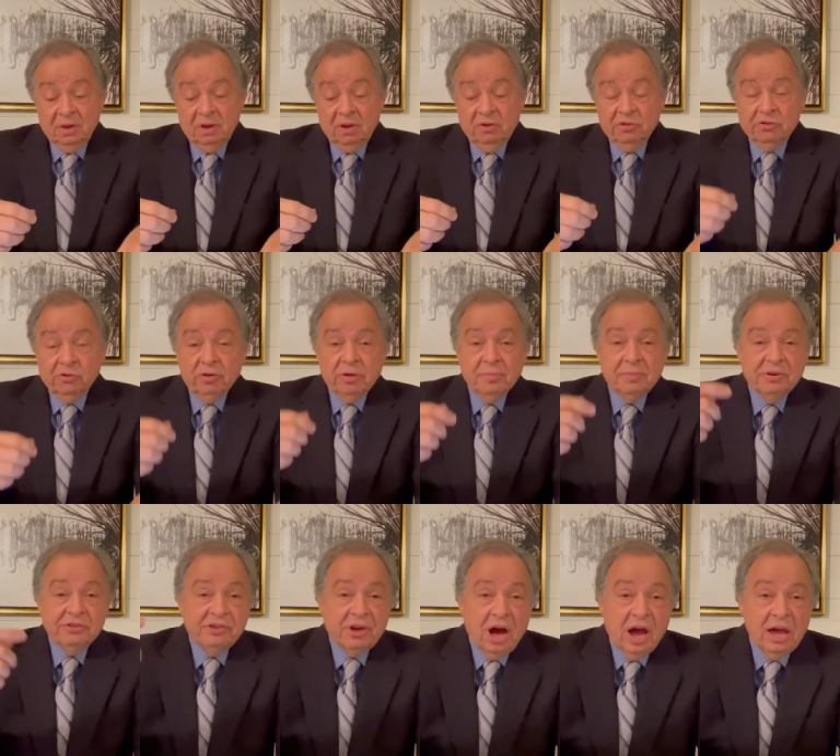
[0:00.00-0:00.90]
So the
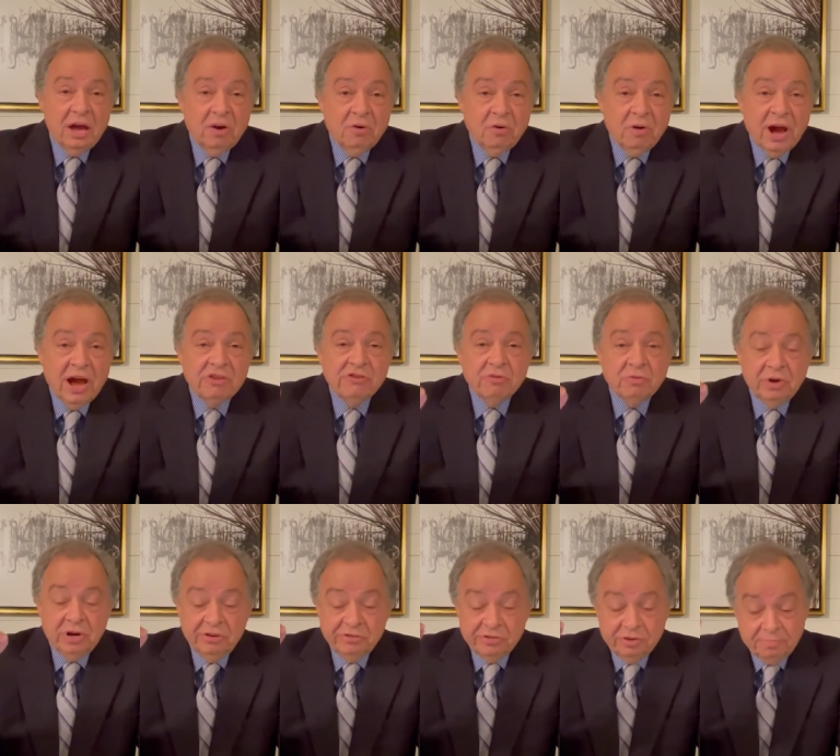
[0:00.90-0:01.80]
Messiah
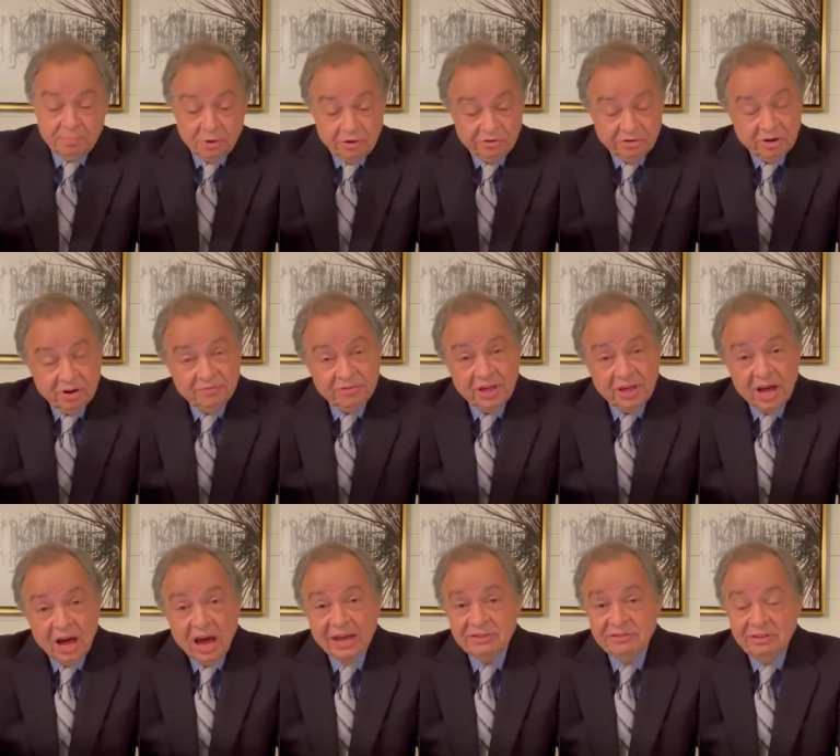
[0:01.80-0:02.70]
graduate is a person of the
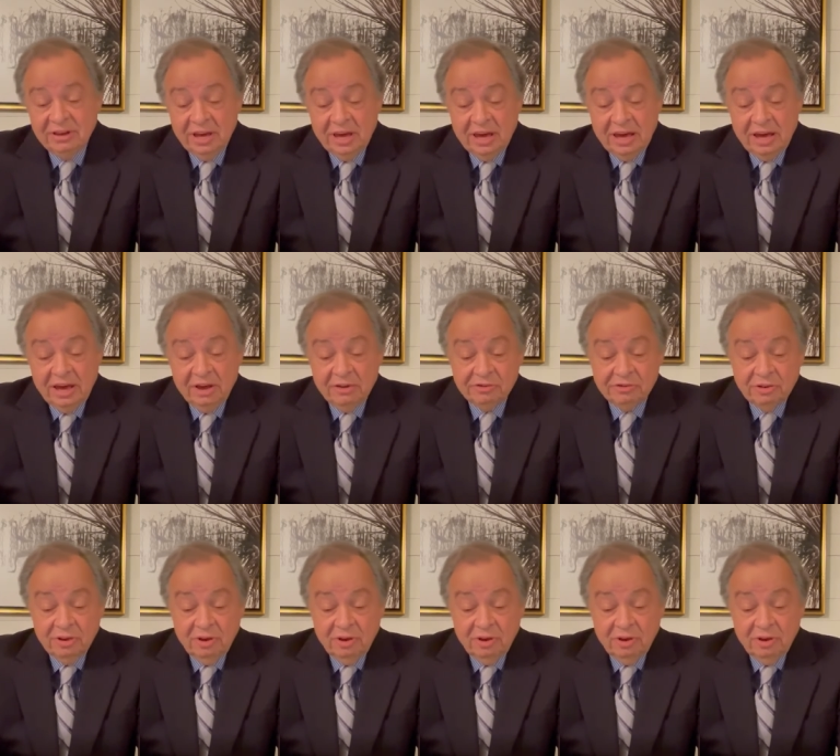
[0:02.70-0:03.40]
ideas,